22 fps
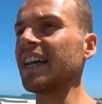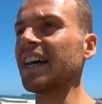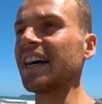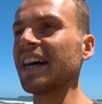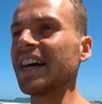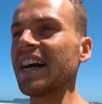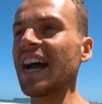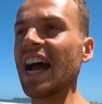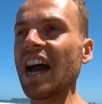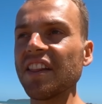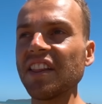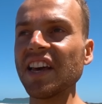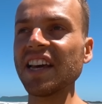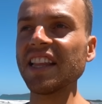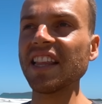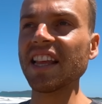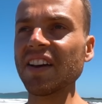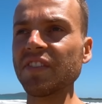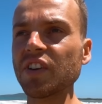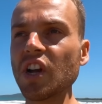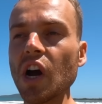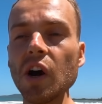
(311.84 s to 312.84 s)
how they
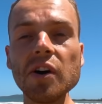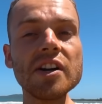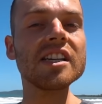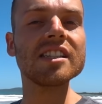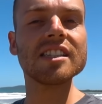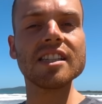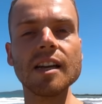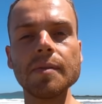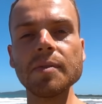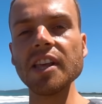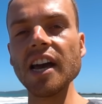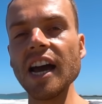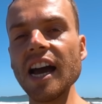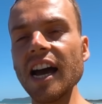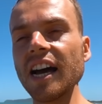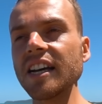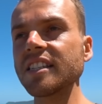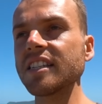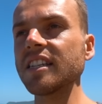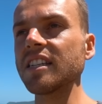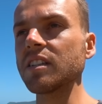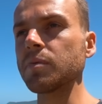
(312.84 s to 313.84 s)
live, go into some of the
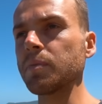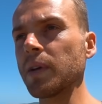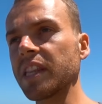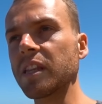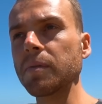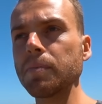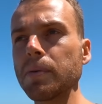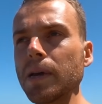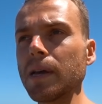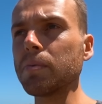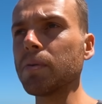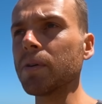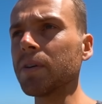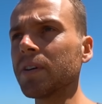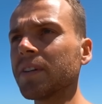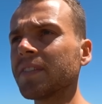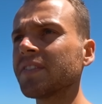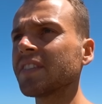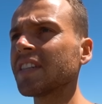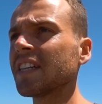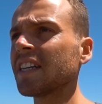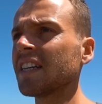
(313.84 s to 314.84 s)
houses, meet the people.
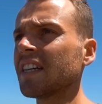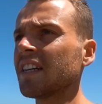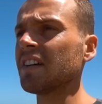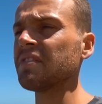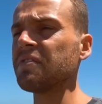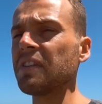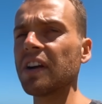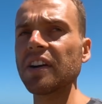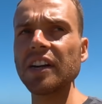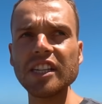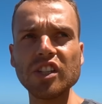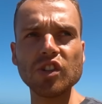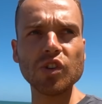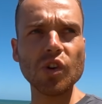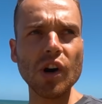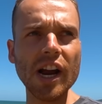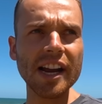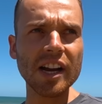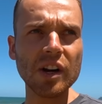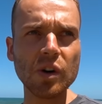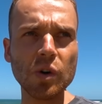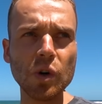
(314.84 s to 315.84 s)
Very
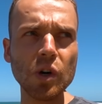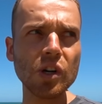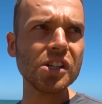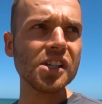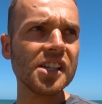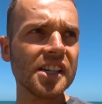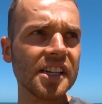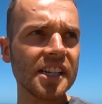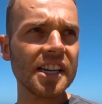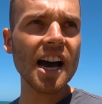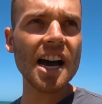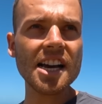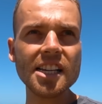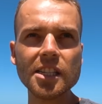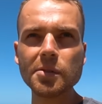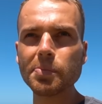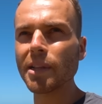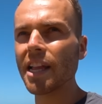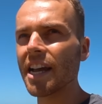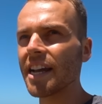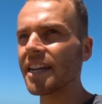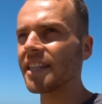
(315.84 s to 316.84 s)
tranquil, nice
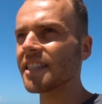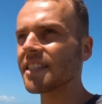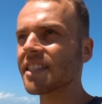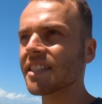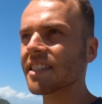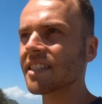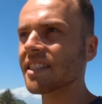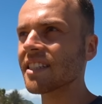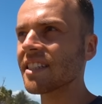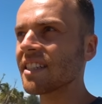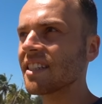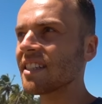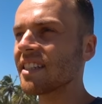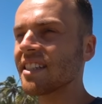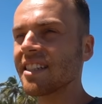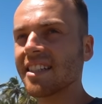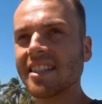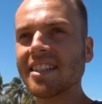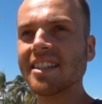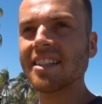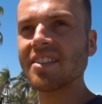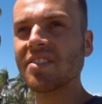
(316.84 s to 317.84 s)
place,
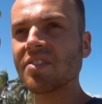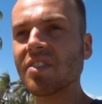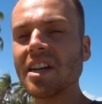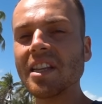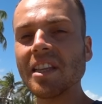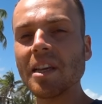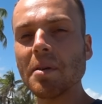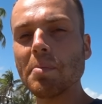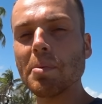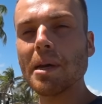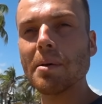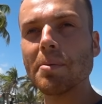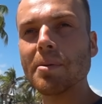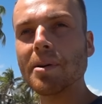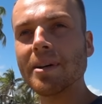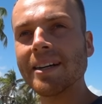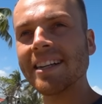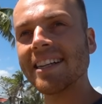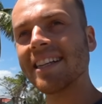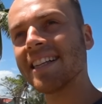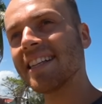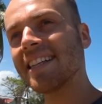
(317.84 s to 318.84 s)
friendly people.